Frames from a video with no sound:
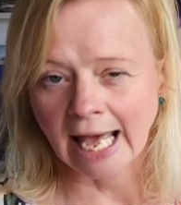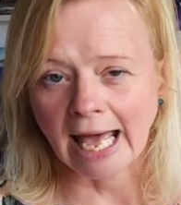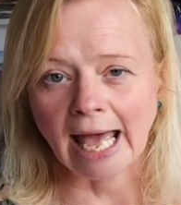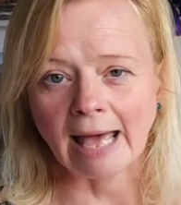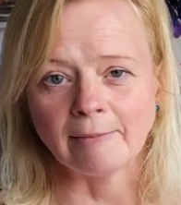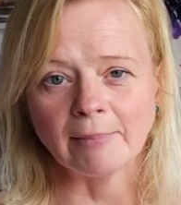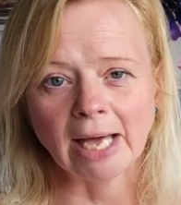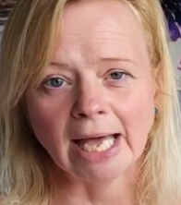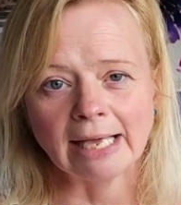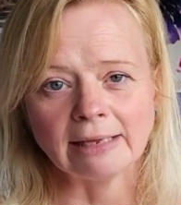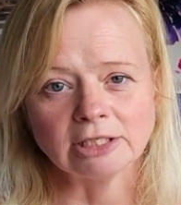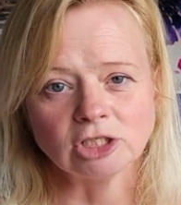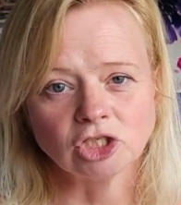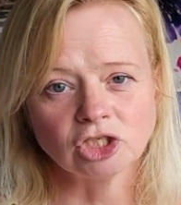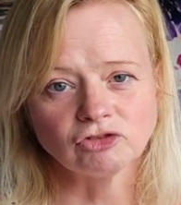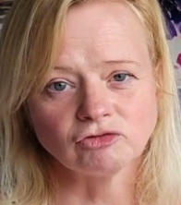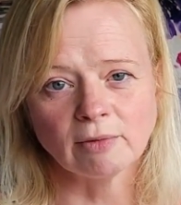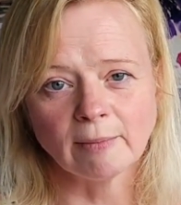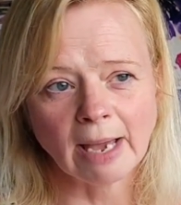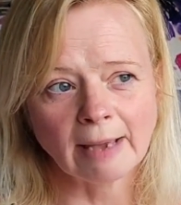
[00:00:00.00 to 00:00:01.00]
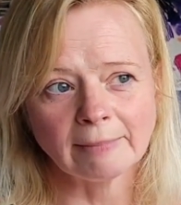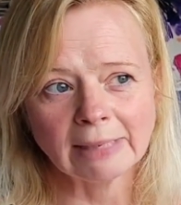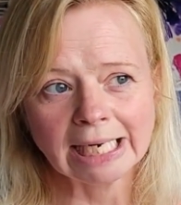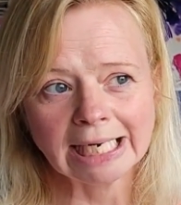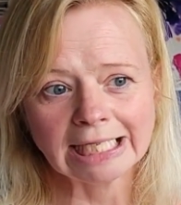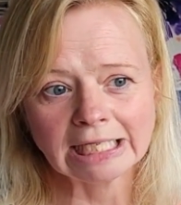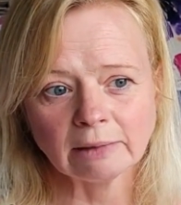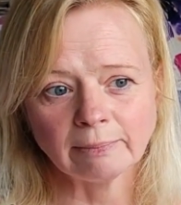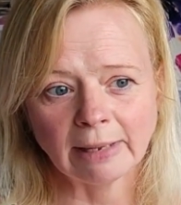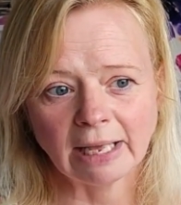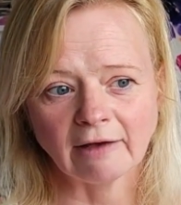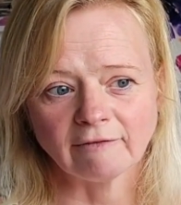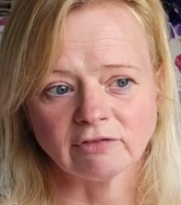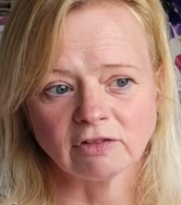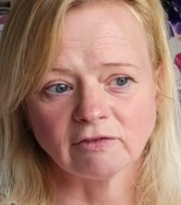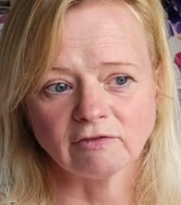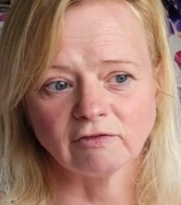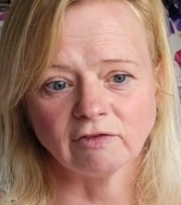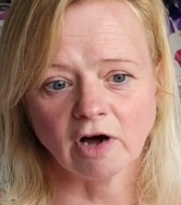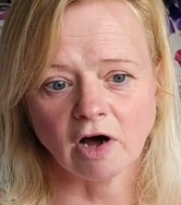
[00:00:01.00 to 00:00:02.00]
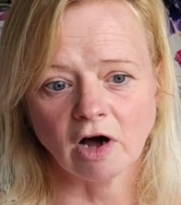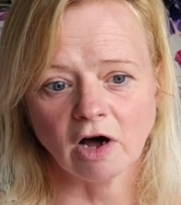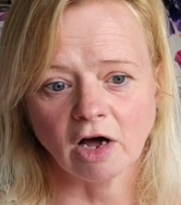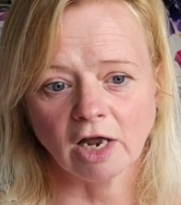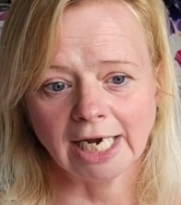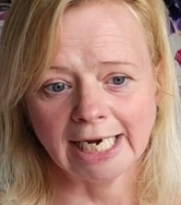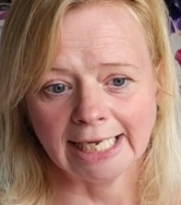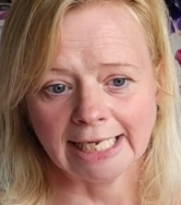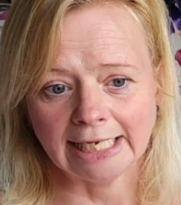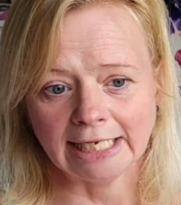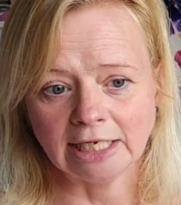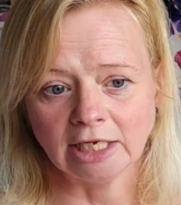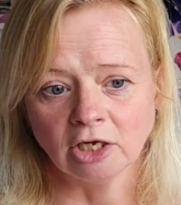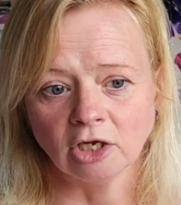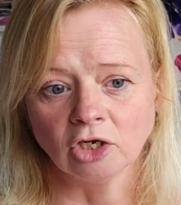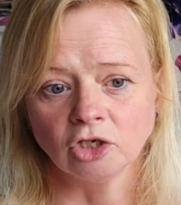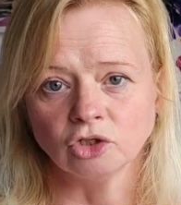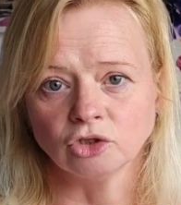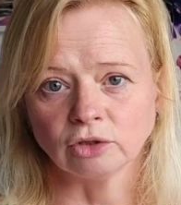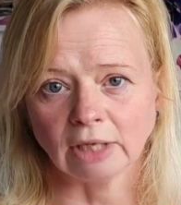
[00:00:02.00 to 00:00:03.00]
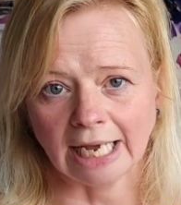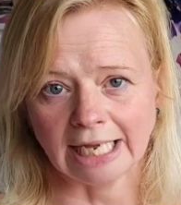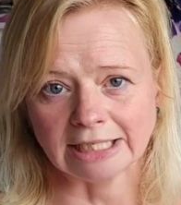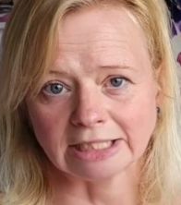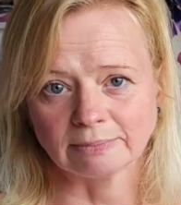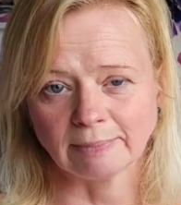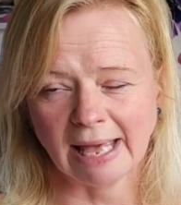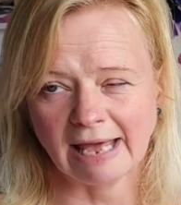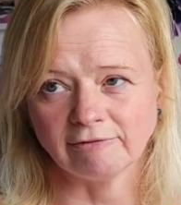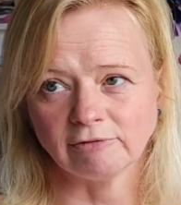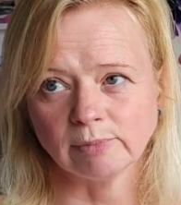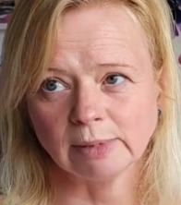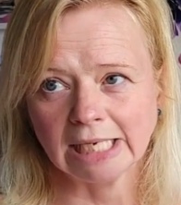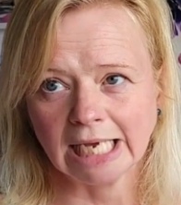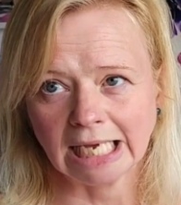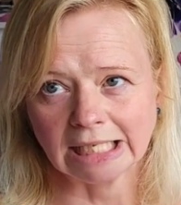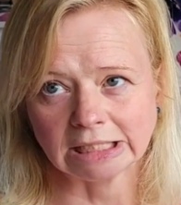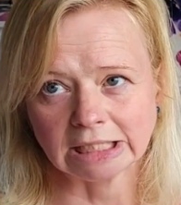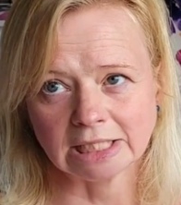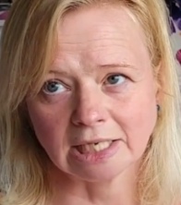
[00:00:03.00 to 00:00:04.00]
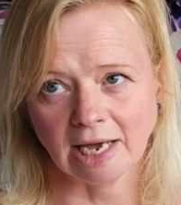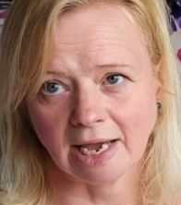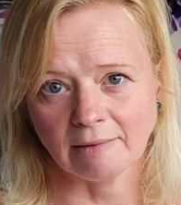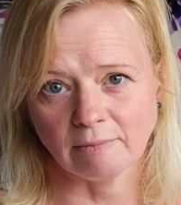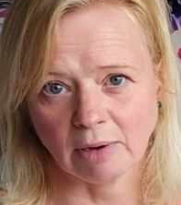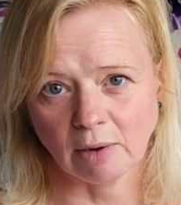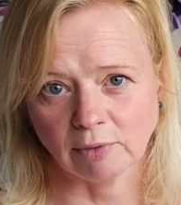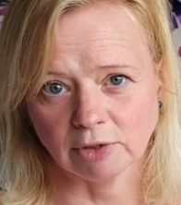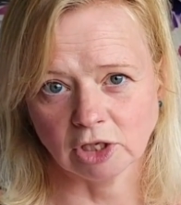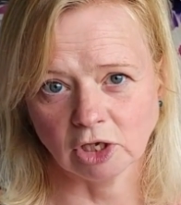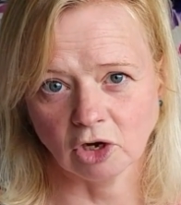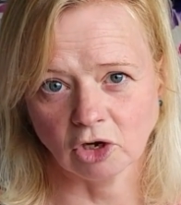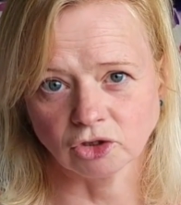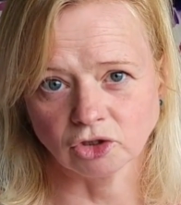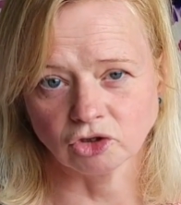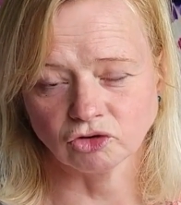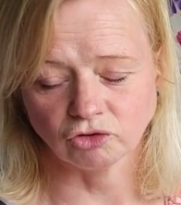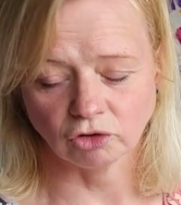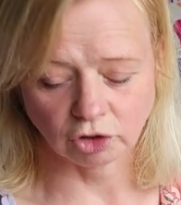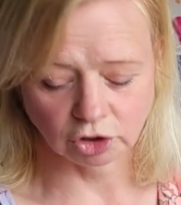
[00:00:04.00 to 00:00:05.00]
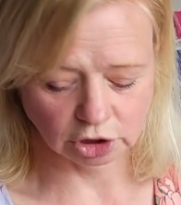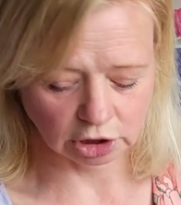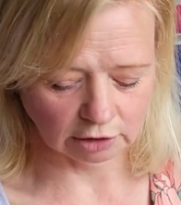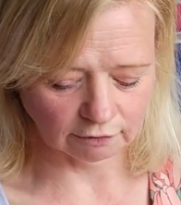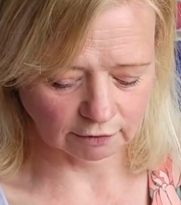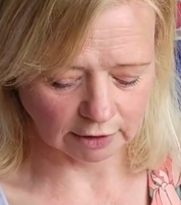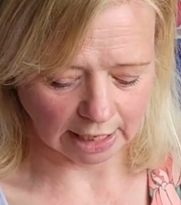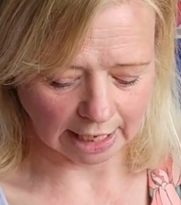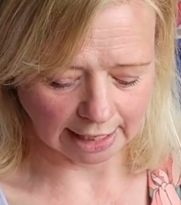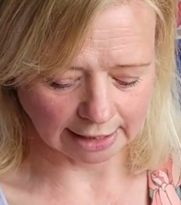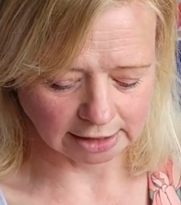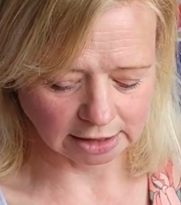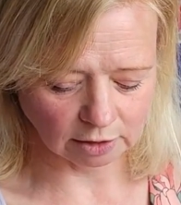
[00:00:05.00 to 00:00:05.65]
It does remind me a little bit of the Varley dress, but everybody had a nightmare with the construction of that.